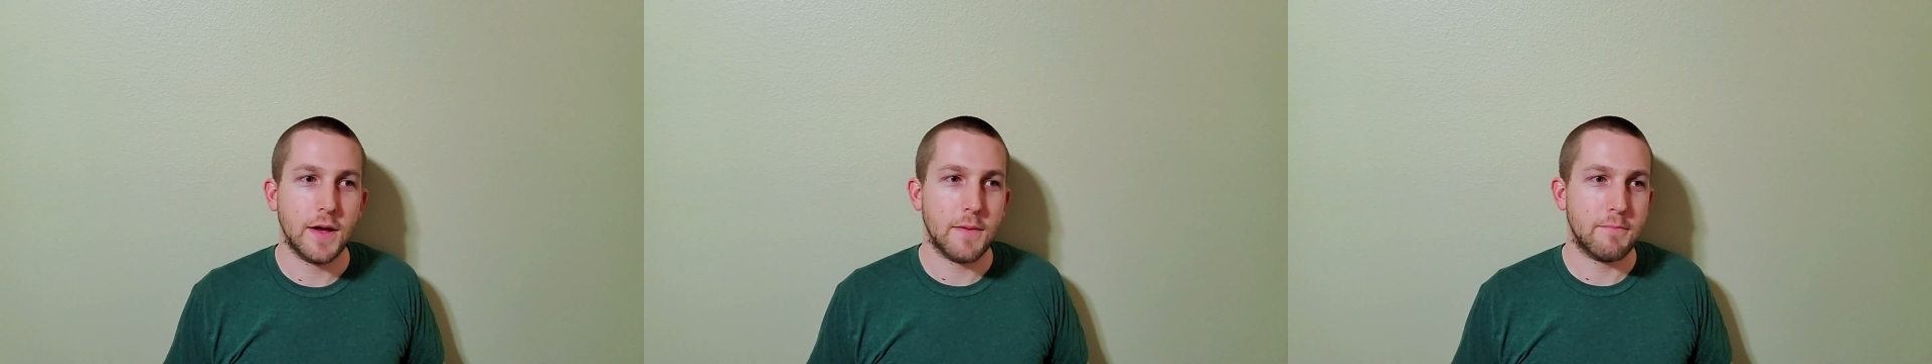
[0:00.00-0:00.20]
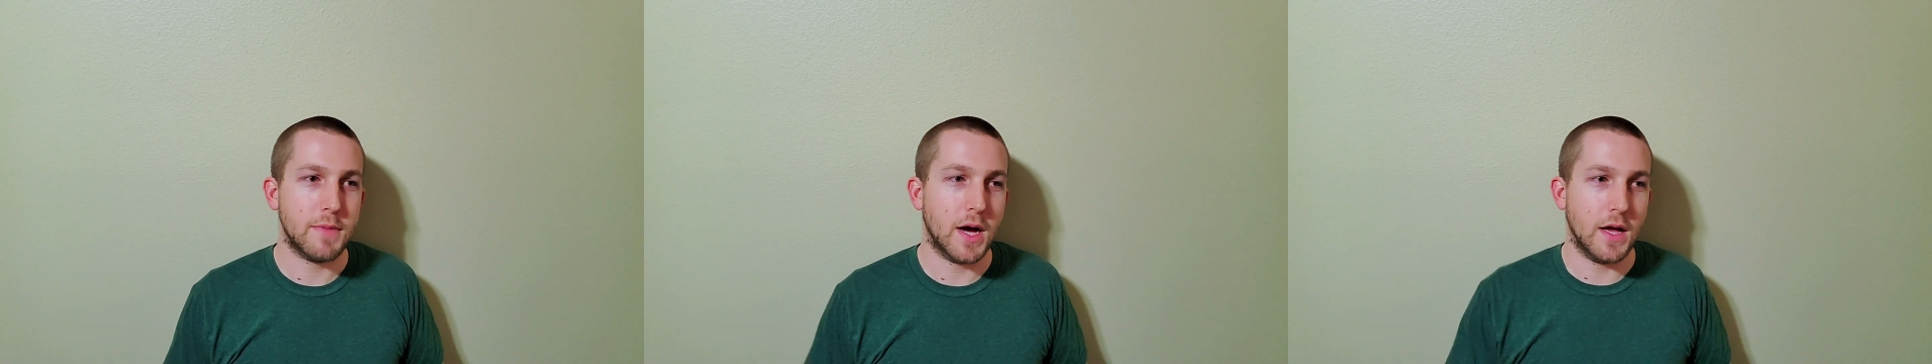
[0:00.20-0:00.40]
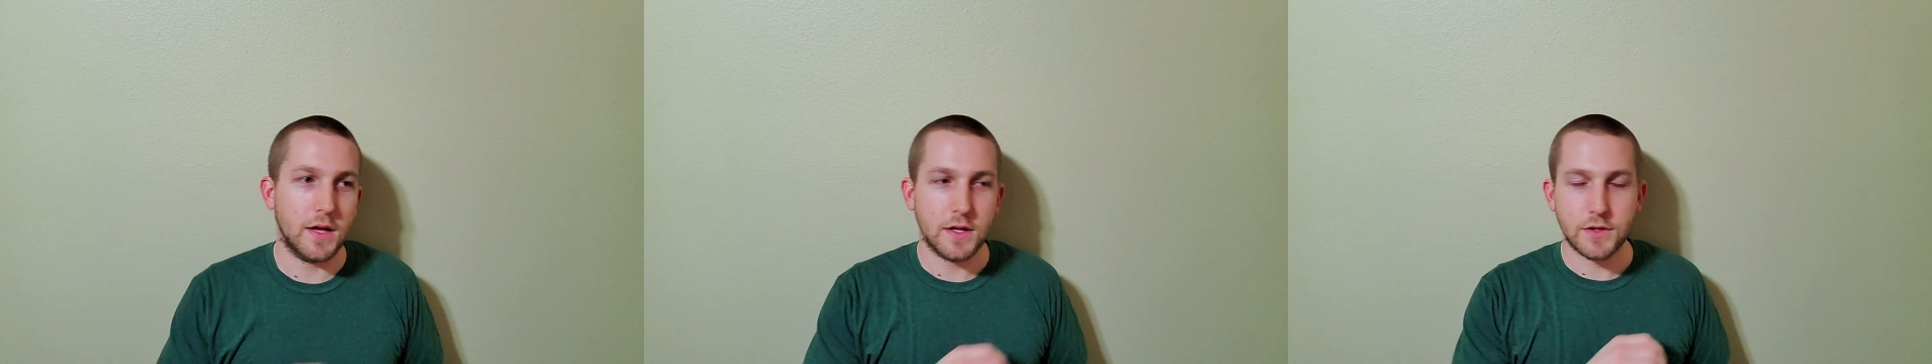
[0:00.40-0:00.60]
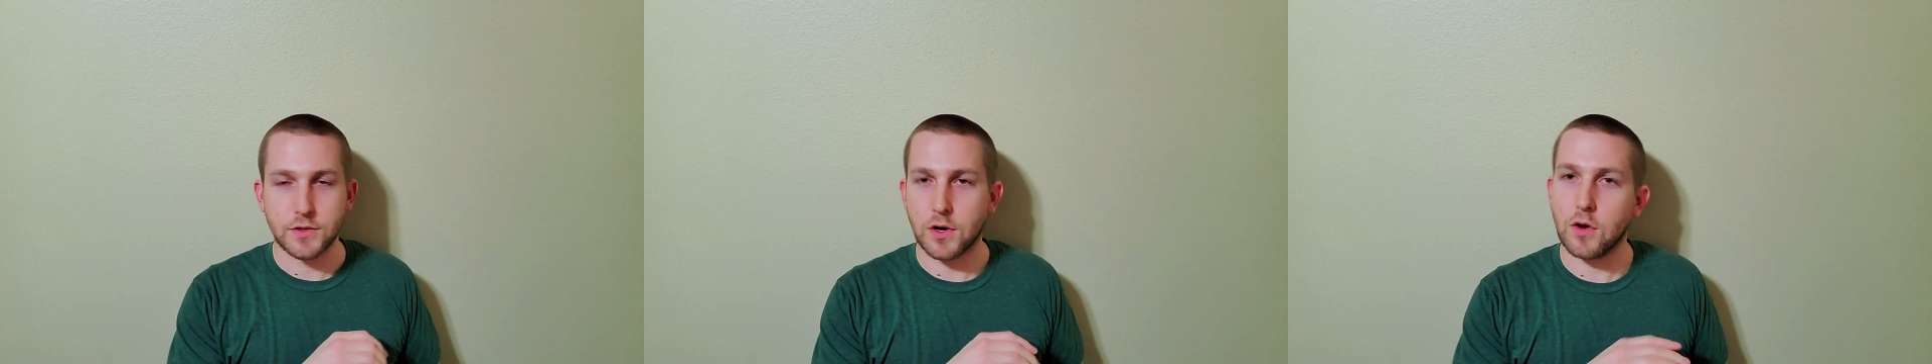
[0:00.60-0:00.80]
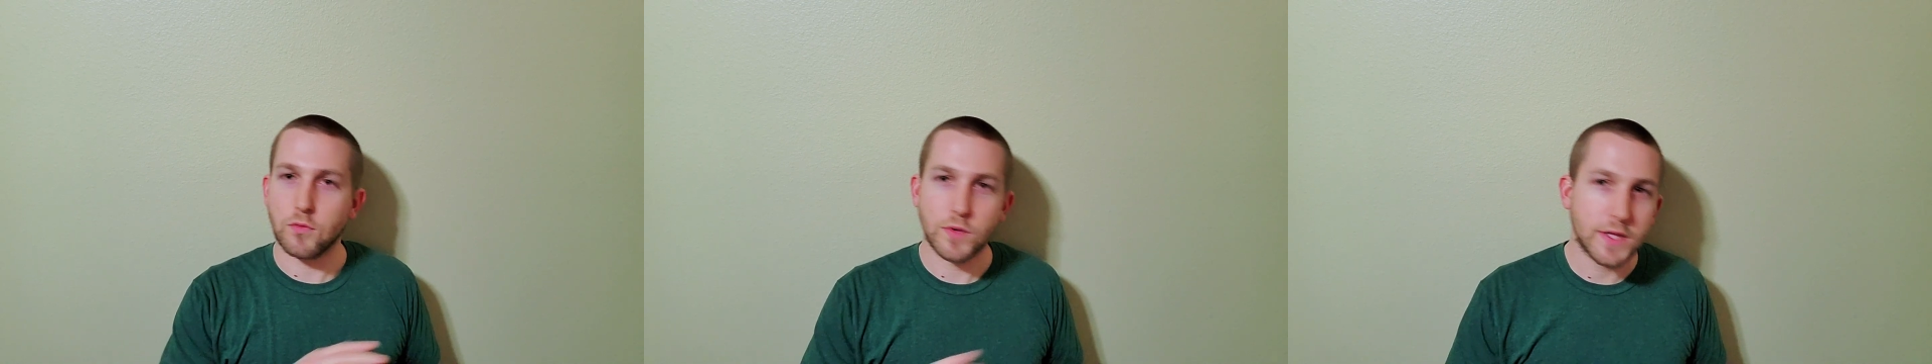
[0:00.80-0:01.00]
but they're
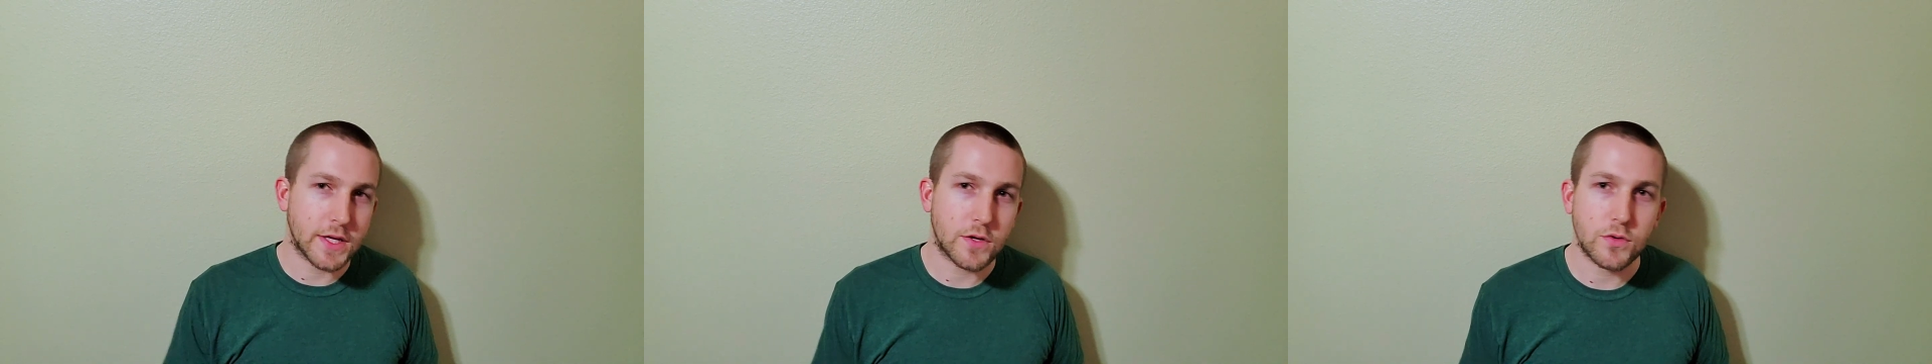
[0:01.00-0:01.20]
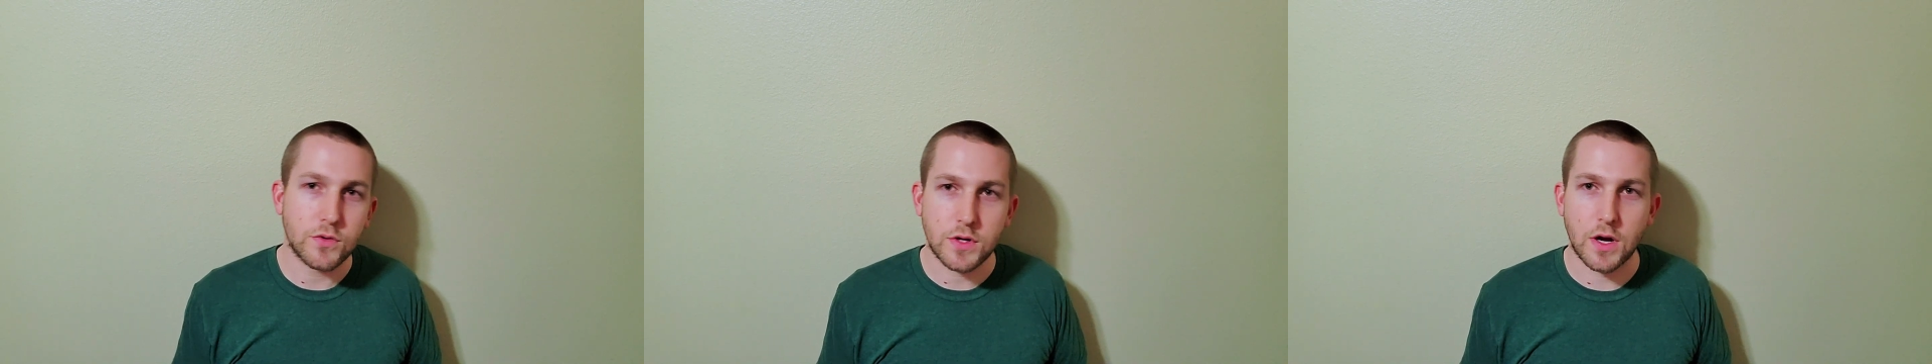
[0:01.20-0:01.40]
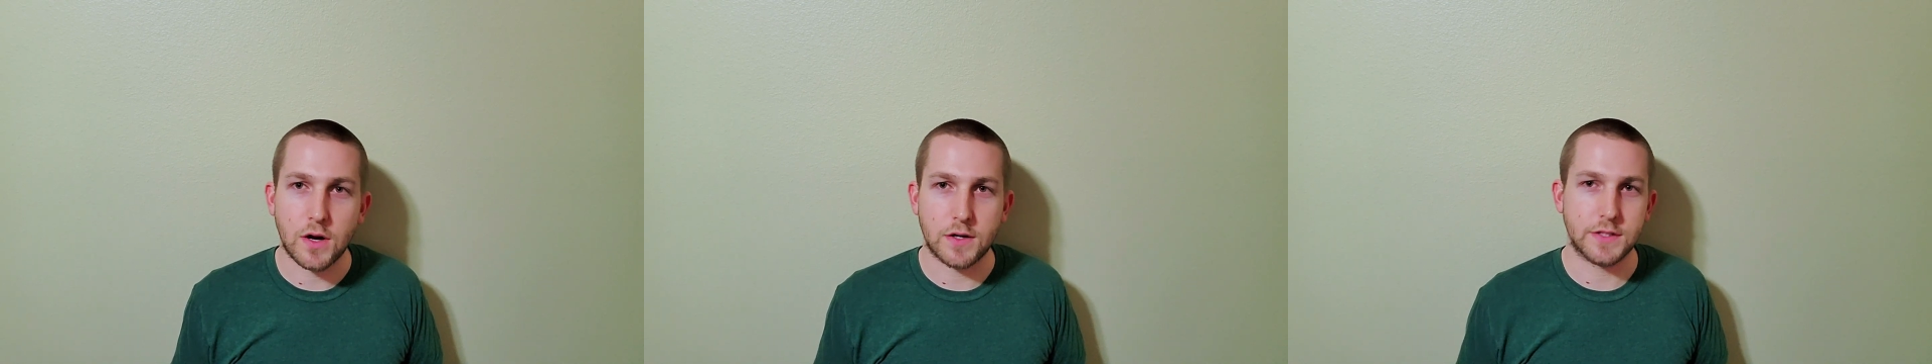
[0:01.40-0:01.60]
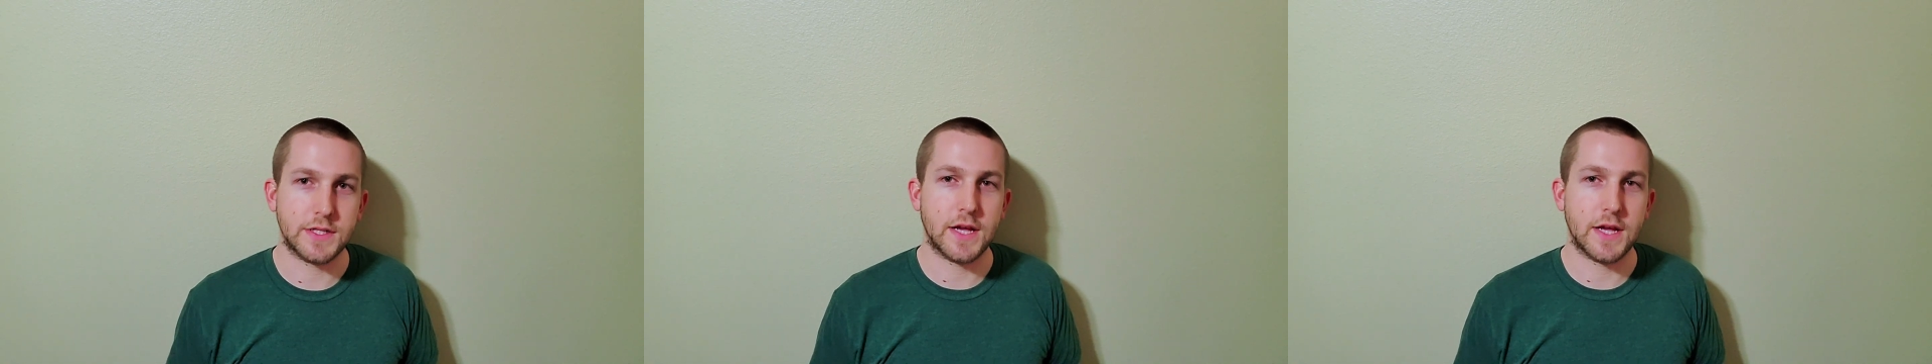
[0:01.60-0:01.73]
all really cool cars.